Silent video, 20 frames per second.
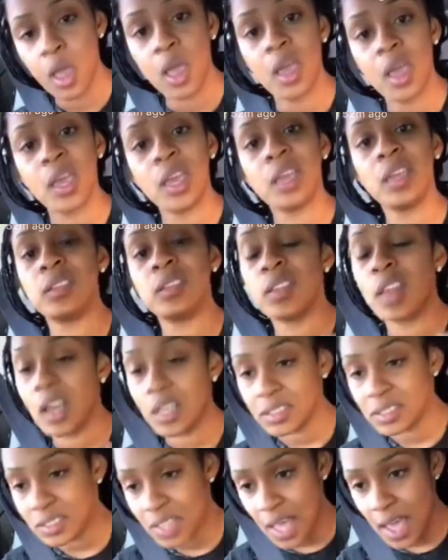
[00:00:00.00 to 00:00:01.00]
he
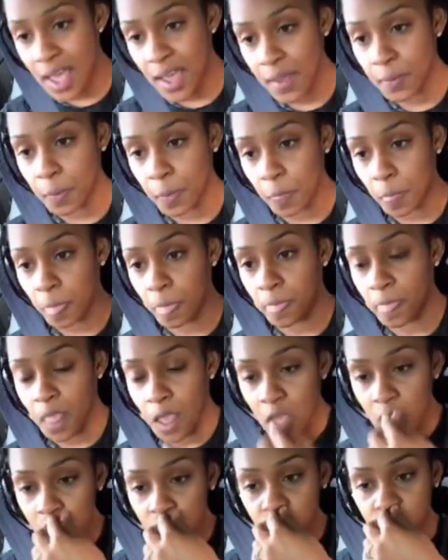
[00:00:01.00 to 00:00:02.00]
does that
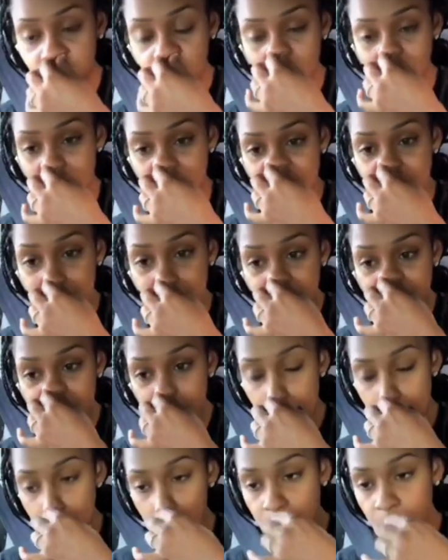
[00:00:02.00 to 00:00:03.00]
so that he's
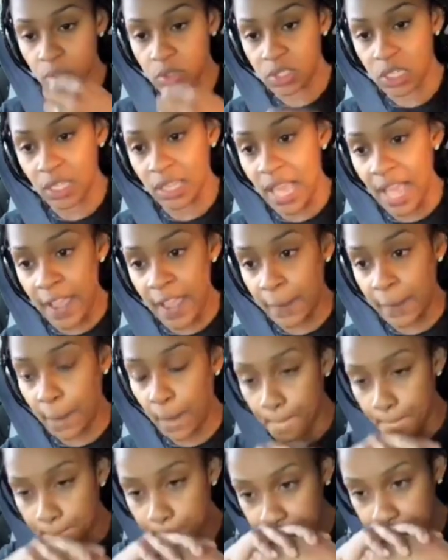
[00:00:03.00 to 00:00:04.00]
able to, like,
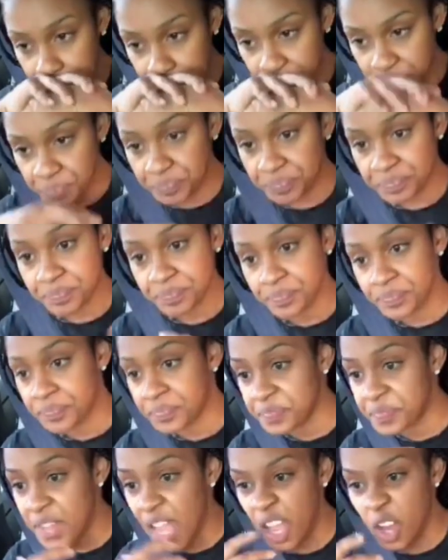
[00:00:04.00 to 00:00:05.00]

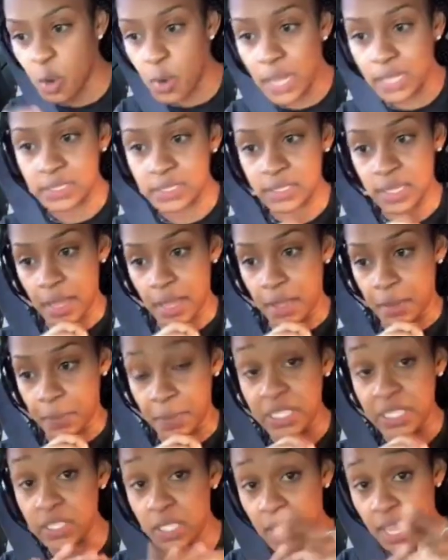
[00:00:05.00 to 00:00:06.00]
how do I say?
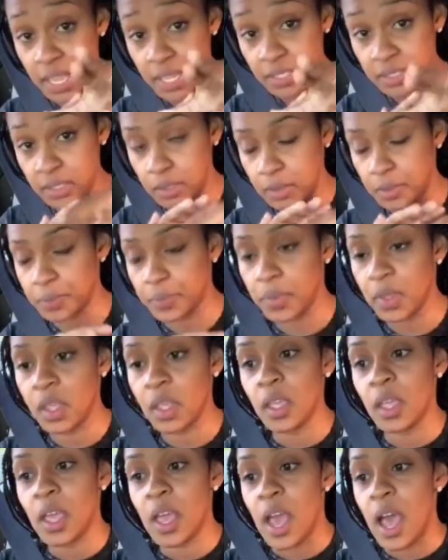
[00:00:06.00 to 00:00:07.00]
He's a cancer.
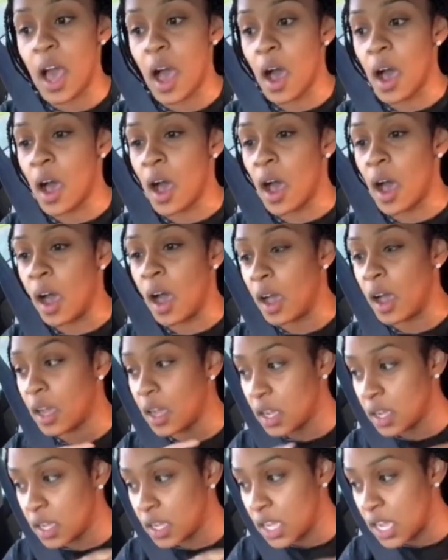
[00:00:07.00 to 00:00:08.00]
Uh,
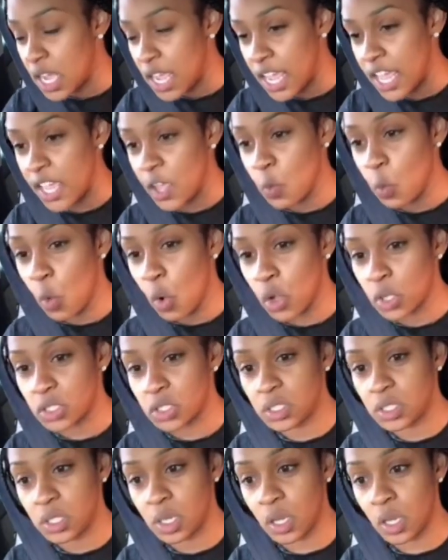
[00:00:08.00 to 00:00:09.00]
he
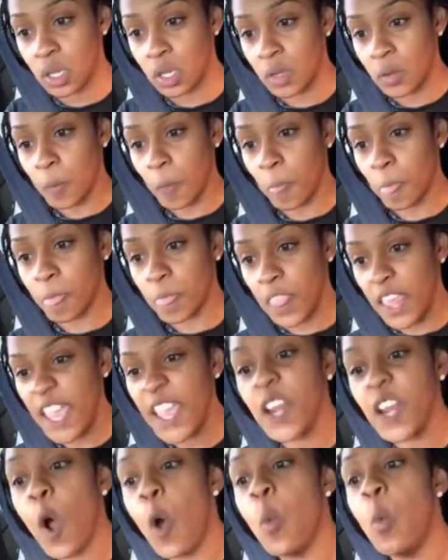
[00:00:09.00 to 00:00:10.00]
wants to, he
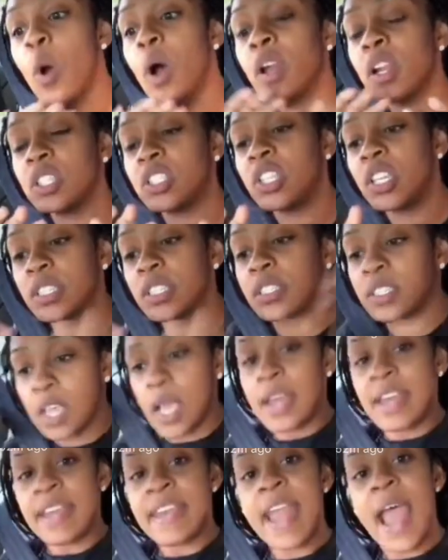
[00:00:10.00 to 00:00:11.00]
don't want to just
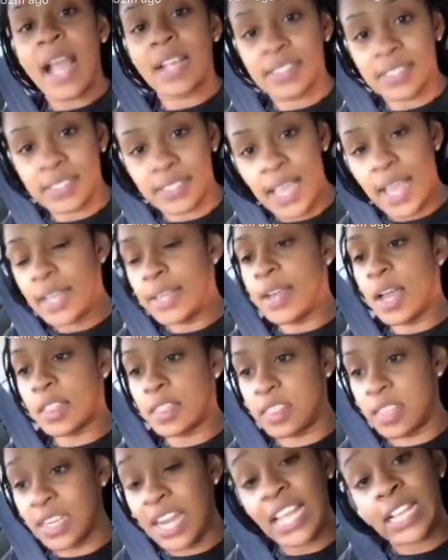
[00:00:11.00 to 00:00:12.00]
not say
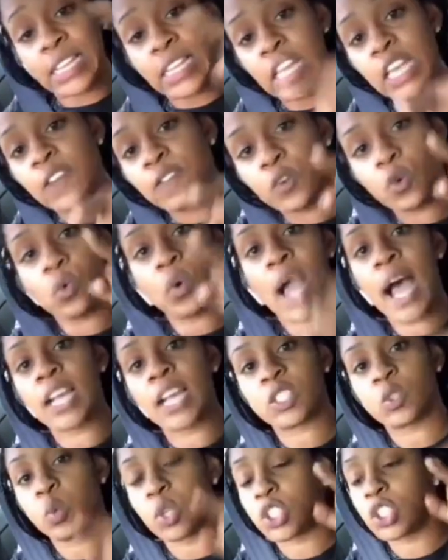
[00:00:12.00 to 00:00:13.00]
nothing and leave you
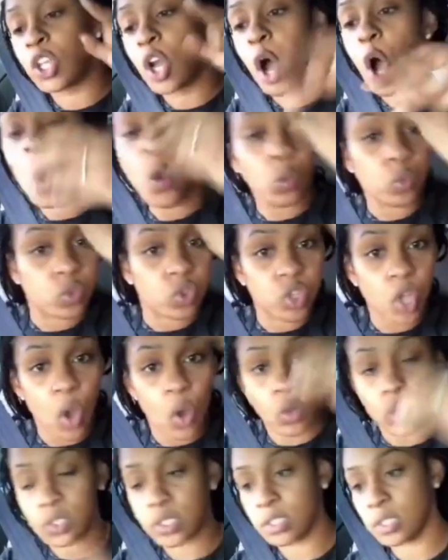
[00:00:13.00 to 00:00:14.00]
guys with your own
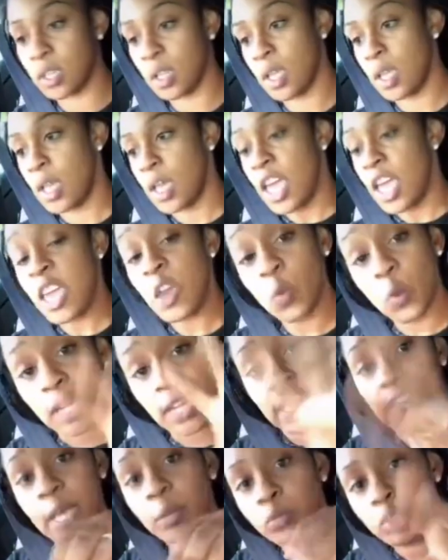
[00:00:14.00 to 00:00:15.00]
thoughts. He want to
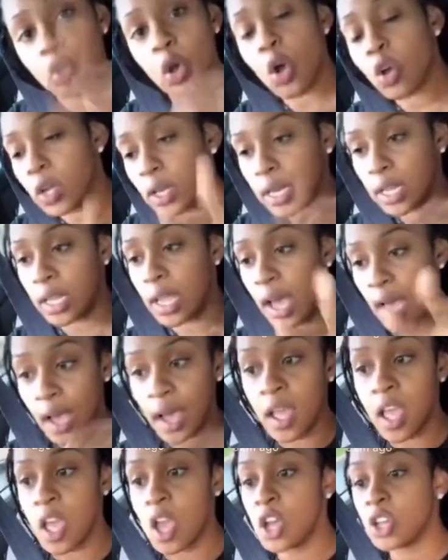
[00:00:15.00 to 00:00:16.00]
keep talking to y'all
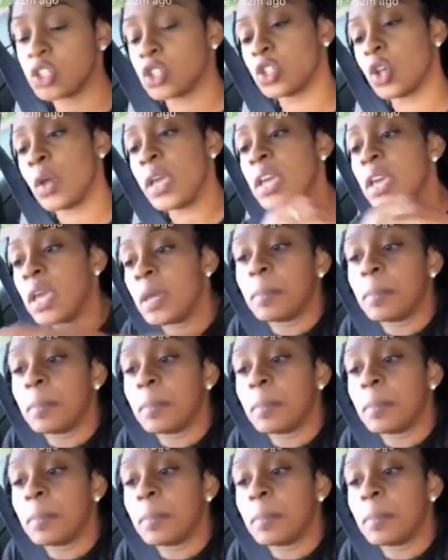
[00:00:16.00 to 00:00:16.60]
so he can